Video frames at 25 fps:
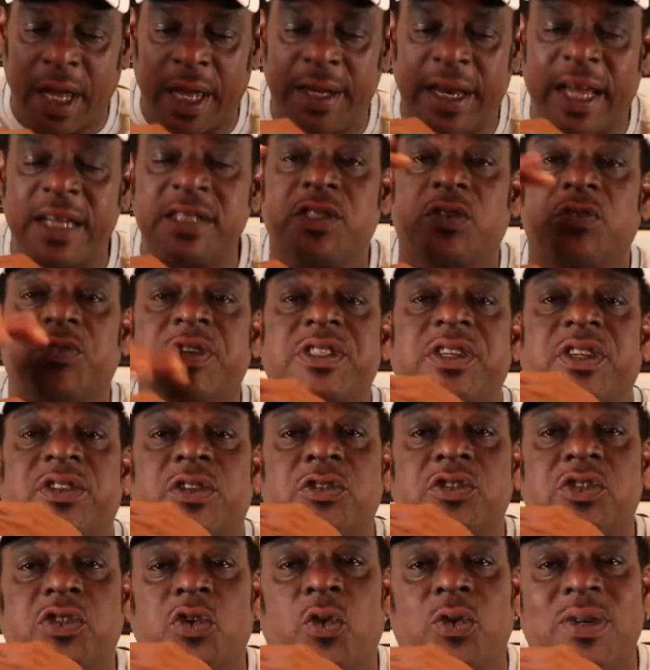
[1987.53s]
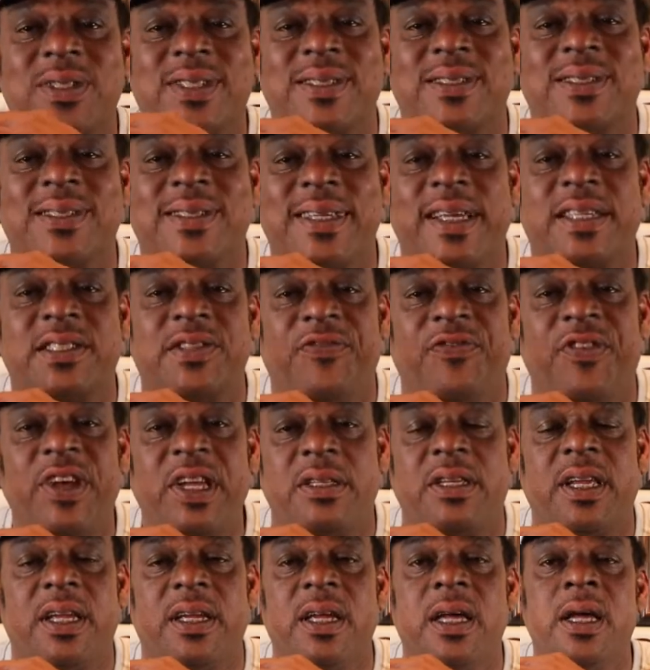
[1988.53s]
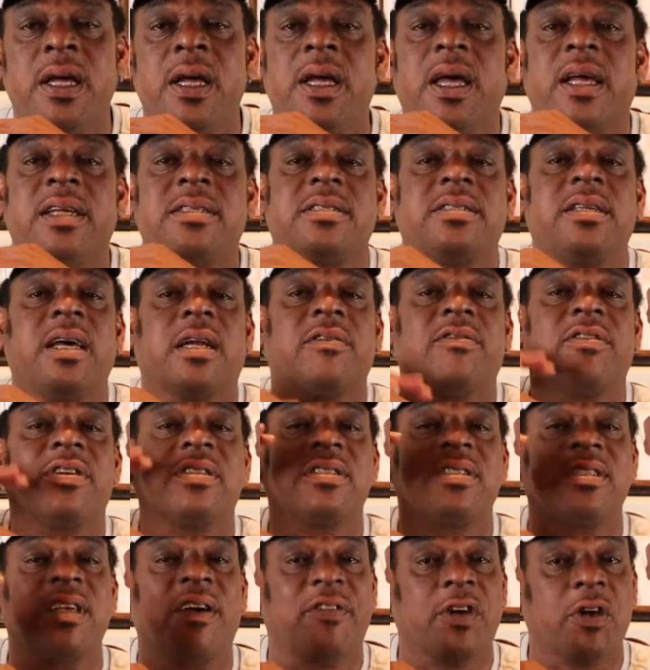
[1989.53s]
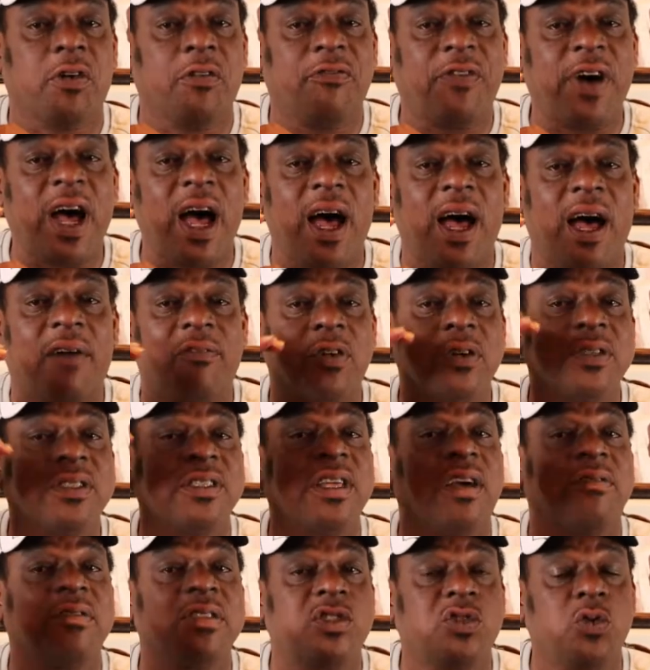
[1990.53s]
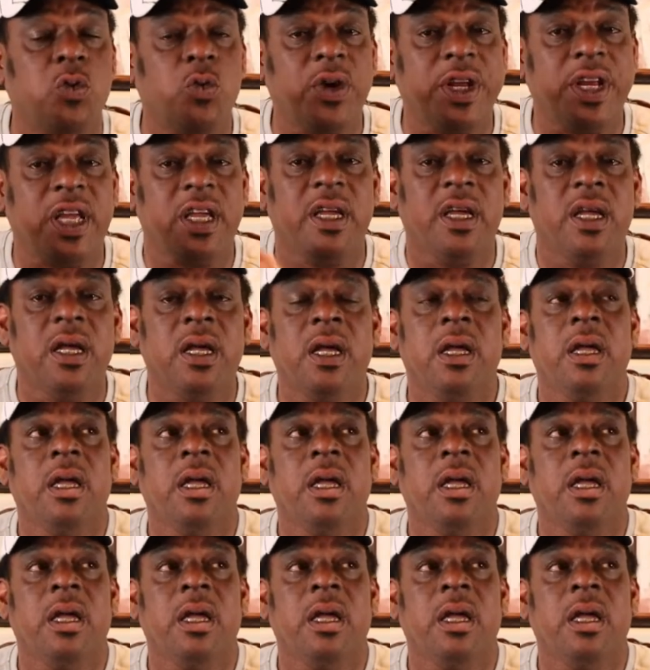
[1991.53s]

And that's the reason your score is a 650 instead of a 705 or 720.